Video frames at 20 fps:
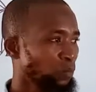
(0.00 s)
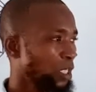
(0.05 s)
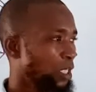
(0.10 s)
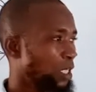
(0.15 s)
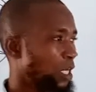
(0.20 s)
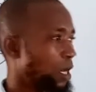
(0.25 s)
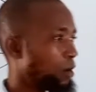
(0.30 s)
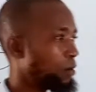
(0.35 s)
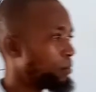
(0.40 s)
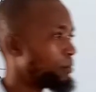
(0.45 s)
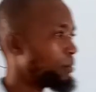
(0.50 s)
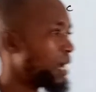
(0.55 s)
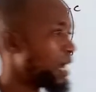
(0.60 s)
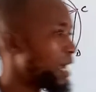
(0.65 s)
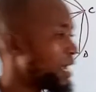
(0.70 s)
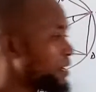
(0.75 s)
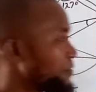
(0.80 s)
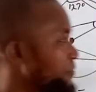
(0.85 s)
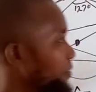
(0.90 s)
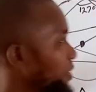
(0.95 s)
Now,
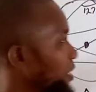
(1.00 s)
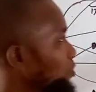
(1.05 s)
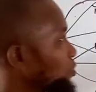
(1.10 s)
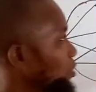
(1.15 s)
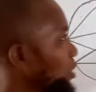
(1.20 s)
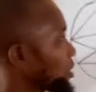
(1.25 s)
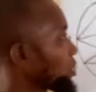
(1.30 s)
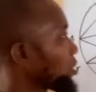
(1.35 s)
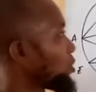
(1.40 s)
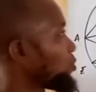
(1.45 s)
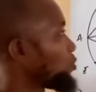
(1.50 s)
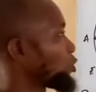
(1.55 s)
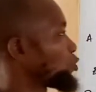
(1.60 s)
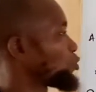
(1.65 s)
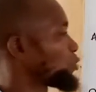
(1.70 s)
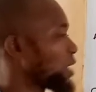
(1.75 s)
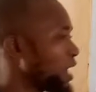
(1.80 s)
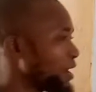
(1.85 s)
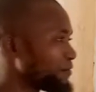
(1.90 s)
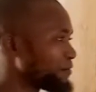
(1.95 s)
by the first question which
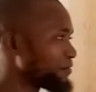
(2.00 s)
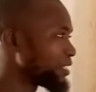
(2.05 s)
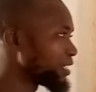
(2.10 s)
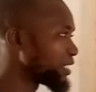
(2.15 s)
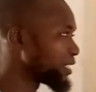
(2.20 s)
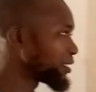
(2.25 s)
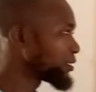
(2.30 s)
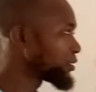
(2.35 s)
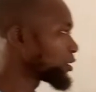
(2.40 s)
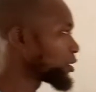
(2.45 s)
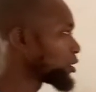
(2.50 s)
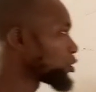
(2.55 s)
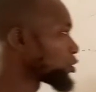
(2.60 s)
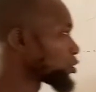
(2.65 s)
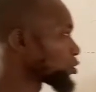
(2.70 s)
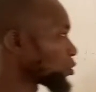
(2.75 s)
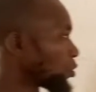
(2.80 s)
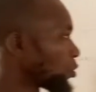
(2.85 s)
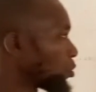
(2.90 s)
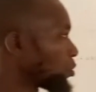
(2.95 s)
we have here,
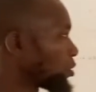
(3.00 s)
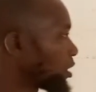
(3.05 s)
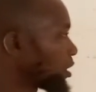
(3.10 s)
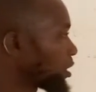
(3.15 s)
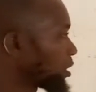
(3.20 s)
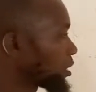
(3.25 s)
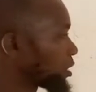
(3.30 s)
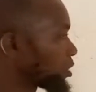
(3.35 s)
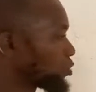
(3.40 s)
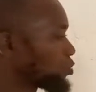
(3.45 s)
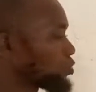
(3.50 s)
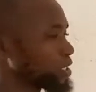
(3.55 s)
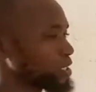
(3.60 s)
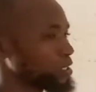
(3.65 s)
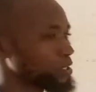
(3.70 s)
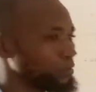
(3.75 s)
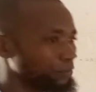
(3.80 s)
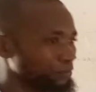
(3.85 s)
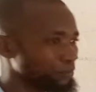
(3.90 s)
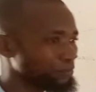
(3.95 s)
so this is the
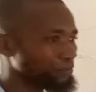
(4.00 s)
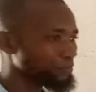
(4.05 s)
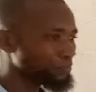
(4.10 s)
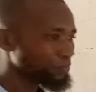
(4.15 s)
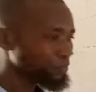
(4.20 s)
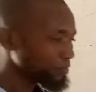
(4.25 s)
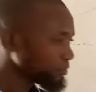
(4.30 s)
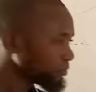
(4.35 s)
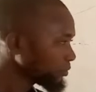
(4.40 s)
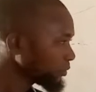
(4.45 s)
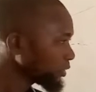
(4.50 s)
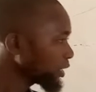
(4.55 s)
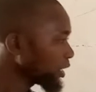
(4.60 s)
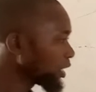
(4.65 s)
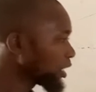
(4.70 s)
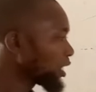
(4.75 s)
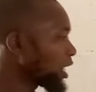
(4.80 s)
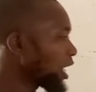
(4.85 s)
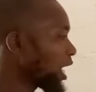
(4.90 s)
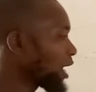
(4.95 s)
question.
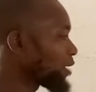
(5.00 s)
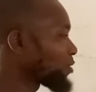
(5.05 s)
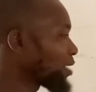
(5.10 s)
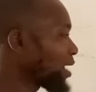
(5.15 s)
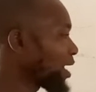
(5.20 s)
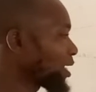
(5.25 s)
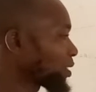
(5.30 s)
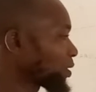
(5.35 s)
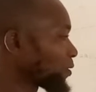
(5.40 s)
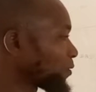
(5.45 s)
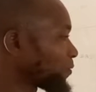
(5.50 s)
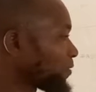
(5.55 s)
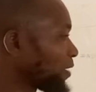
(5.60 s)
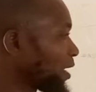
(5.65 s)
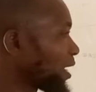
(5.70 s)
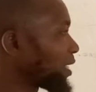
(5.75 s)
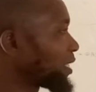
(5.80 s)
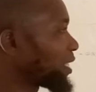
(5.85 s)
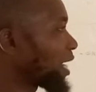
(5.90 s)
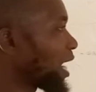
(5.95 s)
And we have to
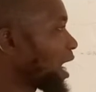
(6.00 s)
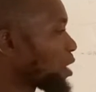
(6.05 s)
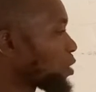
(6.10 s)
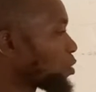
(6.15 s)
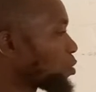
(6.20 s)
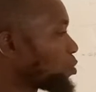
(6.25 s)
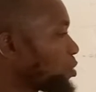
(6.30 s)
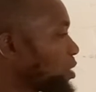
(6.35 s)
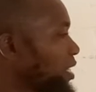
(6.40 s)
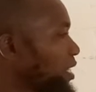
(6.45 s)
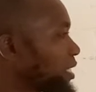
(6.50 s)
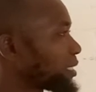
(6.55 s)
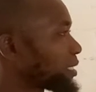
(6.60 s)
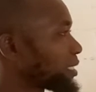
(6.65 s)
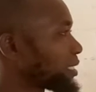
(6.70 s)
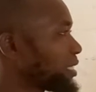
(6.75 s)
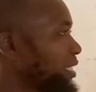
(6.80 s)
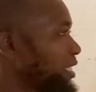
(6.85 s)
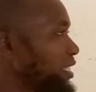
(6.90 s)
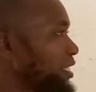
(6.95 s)
find the angle
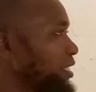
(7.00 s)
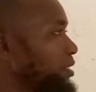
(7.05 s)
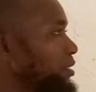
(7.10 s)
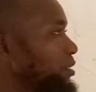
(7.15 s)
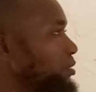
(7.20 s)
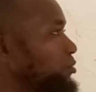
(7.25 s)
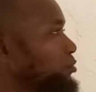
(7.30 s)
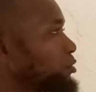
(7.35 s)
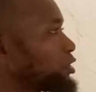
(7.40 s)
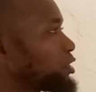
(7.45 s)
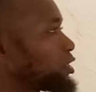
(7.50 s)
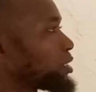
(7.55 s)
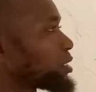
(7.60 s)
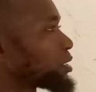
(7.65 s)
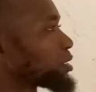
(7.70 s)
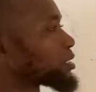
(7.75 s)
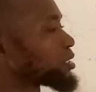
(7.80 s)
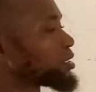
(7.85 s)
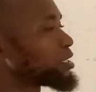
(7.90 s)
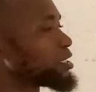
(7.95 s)
ACE, which
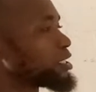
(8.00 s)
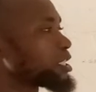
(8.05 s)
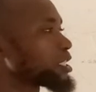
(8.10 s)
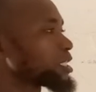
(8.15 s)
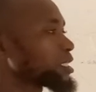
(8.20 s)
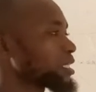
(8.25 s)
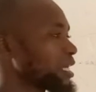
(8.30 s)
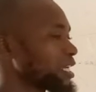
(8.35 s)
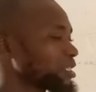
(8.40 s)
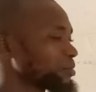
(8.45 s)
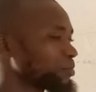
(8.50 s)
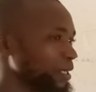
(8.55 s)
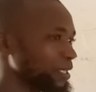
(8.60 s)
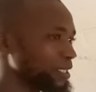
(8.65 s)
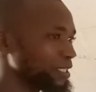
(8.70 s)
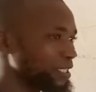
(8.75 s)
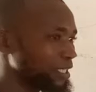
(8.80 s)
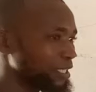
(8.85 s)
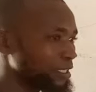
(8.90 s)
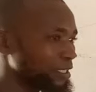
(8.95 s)
is this
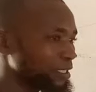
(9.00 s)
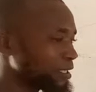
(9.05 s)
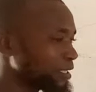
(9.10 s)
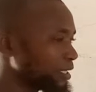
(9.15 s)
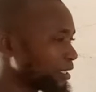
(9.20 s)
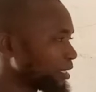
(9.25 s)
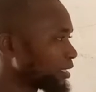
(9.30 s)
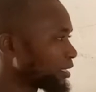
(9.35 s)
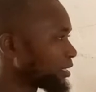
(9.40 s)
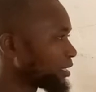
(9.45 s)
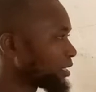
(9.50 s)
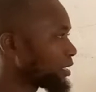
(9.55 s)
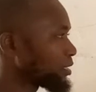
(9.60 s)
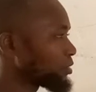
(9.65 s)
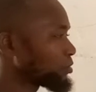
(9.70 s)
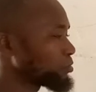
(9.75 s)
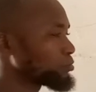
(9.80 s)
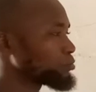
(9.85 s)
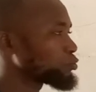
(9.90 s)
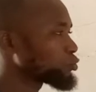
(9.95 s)
aspect here.
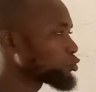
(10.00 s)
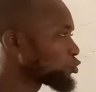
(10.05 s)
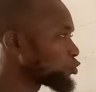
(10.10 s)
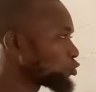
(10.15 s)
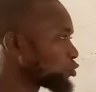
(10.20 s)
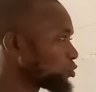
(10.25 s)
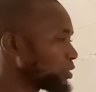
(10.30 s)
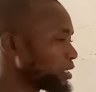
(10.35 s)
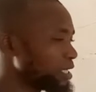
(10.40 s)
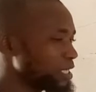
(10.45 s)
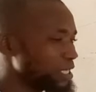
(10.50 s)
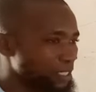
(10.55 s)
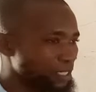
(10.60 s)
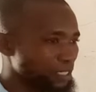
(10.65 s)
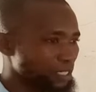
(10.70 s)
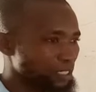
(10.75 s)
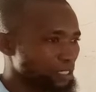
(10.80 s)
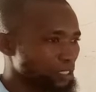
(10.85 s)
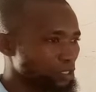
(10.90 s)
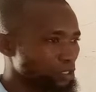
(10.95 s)
Now, to doing
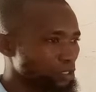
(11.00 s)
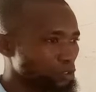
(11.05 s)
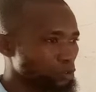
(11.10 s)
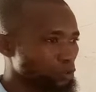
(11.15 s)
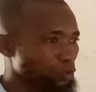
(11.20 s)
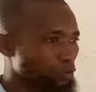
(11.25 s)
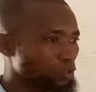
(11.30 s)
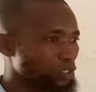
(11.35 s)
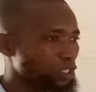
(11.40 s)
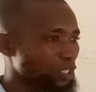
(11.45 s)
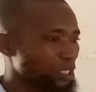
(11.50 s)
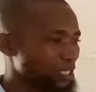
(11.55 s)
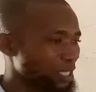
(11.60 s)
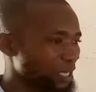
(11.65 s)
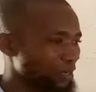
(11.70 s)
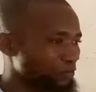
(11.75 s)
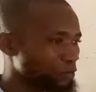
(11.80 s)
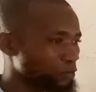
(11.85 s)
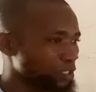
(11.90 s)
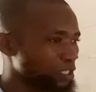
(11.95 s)
this thing, so we just
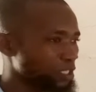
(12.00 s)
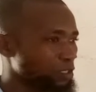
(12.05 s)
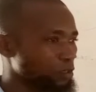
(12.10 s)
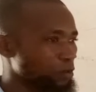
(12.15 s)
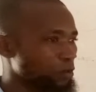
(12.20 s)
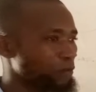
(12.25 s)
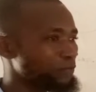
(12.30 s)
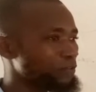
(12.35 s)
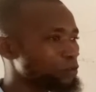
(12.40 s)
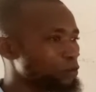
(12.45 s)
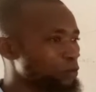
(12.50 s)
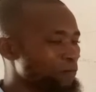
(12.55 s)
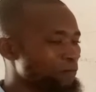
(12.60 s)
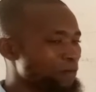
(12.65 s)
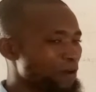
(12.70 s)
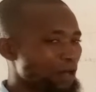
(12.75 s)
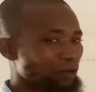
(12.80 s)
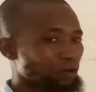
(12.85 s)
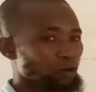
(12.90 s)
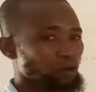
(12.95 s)
have to think of the
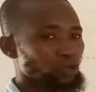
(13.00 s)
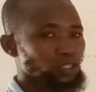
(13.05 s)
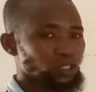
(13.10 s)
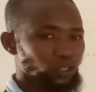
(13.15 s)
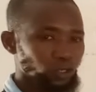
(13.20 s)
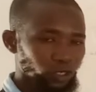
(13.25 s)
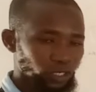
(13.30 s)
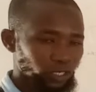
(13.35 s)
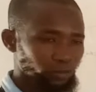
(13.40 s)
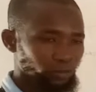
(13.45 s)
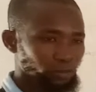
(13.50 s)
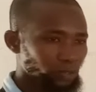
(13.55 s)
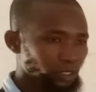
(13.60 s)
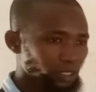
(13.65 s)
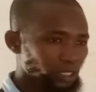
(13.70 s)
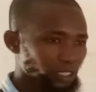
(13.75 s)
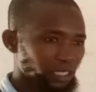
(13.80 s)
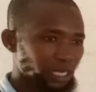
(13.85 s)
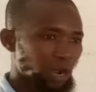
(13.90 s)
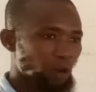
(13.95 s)
overall theorem
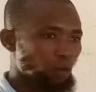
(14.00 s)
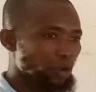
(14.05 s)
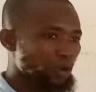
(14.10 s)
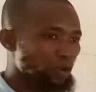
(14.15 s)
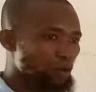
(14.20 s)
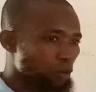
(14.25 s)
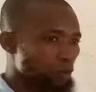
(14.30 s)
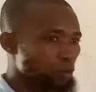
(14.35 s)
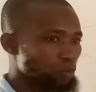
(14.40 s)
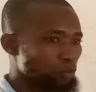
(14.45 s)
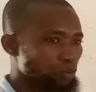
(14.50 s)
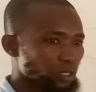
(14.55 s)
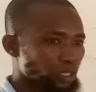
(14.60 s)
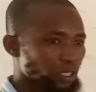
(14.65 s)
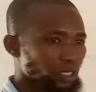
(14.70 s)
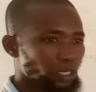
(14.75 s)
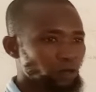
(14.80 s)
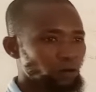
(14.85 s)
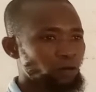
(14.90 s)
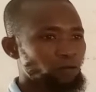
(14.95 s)
that we know.
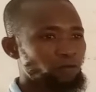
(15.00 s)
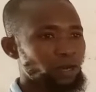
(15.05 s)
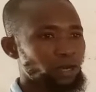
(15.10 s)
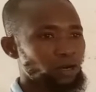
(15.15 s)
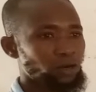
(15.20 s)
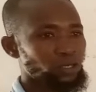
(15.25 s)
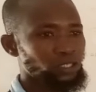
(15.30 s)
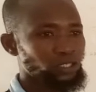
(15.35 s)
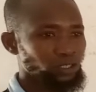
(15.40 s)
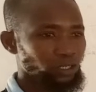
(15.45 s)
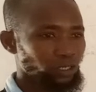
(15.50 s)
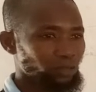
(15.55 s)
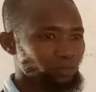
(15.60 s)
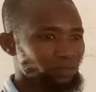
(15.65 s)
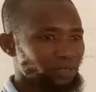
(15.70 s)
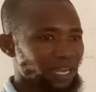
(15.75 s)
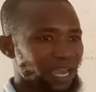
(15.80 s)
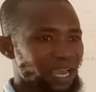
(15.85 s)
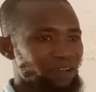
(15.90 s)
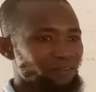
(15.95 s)
Overall
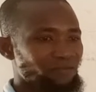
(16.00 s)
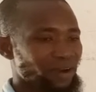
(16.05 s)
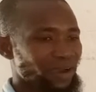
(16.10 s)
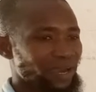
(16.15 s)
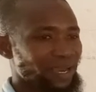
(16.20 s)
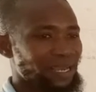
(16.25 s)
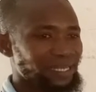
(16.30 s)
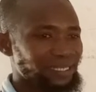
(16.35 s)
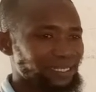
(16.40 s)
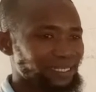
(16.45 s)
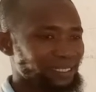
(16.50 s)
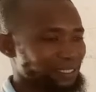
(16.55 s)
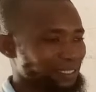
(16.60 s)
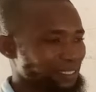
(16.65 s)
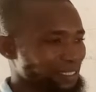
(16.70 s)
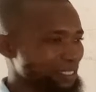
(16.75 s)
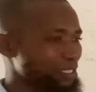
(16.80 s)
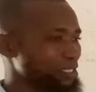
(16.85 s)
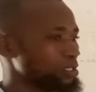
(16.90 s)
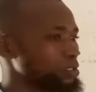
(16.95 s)
theorem that ever
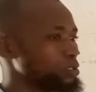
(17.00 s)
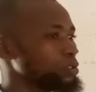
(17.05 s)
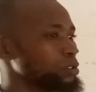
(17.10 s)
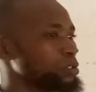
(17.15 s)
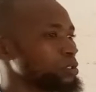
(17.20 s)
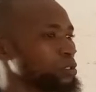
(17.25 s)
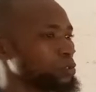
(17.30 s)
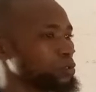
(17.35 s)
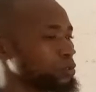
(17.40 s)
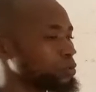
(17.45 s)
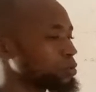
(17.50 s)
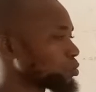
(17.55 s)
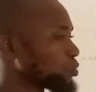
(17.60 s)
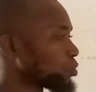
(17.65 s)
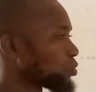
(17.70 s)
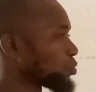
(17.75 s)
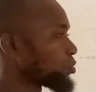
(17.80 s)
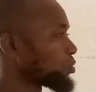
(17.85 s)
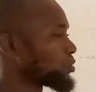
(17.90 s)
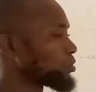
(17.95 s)
exists.
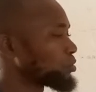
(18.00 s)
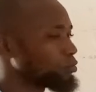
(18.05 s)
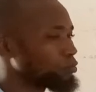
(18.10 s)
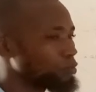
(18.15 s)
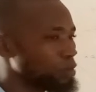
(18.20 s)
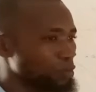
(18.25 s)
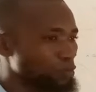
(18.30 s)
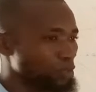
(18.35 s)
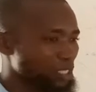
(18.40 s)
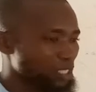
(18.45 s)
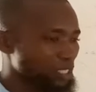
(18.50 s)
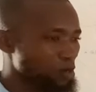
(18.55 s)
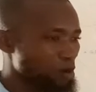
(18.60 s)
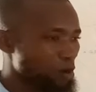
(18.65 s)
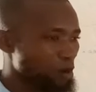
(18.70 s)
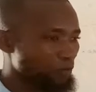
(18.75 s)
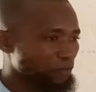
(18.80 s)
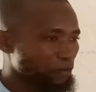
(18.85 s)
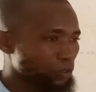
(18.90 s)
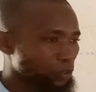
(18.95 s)
So, when we think
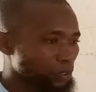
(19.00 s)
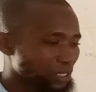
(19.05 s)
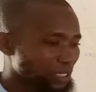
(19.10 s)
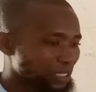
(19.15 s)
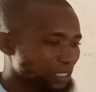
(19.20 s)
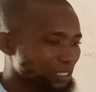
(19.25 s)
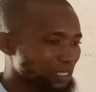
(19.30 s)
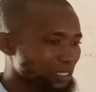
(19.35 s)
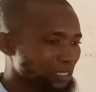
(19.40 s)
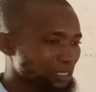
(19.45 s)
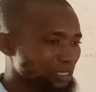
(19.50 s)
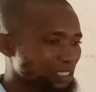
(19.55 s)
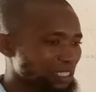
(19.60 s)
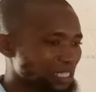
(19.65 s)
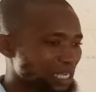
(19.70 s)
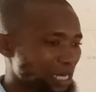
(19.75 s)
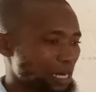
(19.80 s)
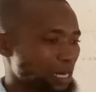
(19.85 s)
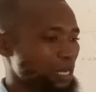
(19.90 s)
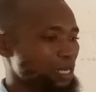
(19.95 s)
of those things
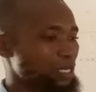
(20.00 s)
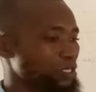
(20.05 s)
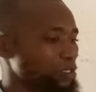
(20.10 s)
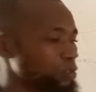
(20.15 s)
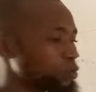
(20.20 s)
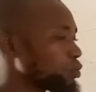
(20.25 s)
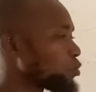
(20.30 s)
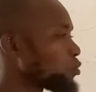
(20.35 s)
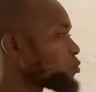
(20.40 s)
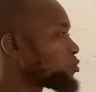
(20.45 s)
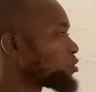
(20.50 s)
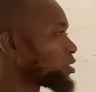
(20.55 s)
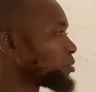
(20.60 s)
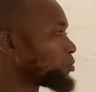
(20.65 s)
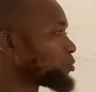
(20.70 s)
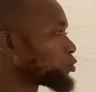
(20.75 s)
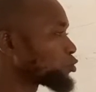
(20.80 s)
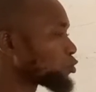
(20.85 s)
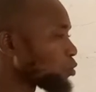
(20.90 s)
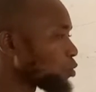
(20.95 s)
generally, so we're
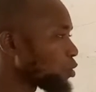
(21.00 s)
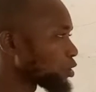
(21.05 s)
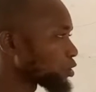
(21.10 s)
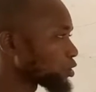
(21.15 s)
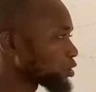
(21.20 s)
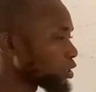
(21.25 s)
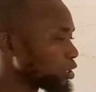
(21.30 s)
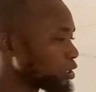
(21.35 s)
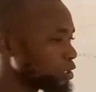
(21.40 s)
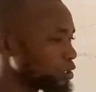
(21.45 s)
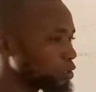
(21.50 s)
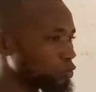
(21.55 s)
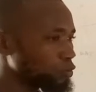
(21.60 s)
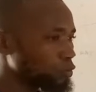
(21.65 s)
able to what?